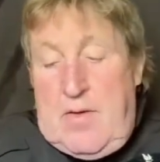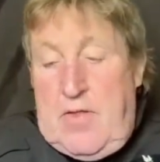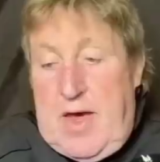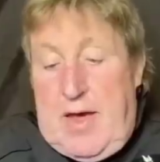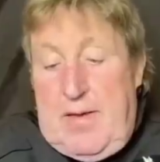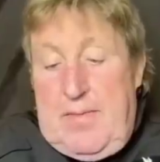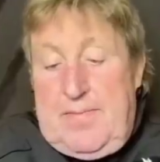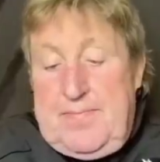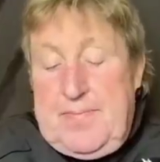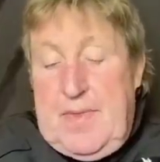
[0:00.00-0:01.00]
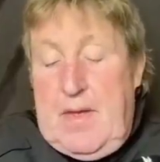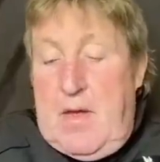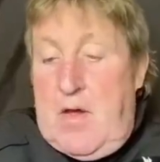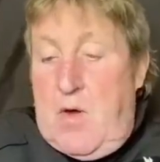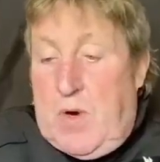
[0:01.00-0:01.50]
there,
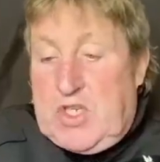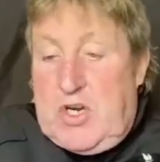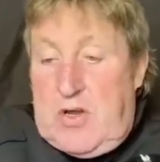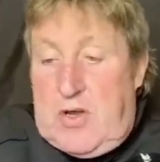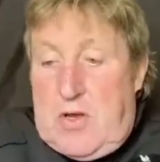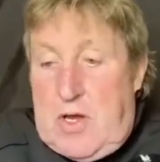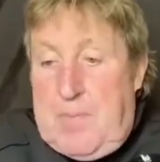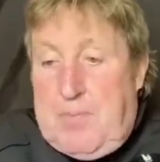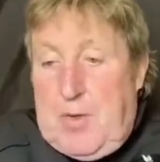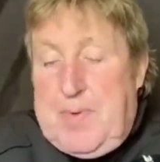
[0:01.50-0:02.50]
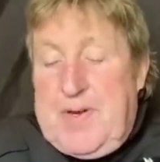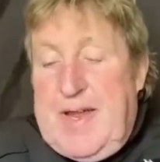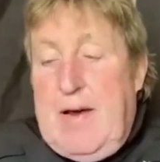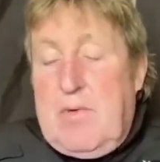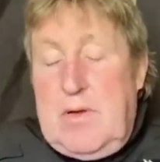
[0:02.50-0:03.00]
which you pull up and
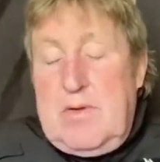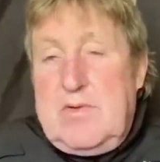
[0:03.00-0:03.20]
down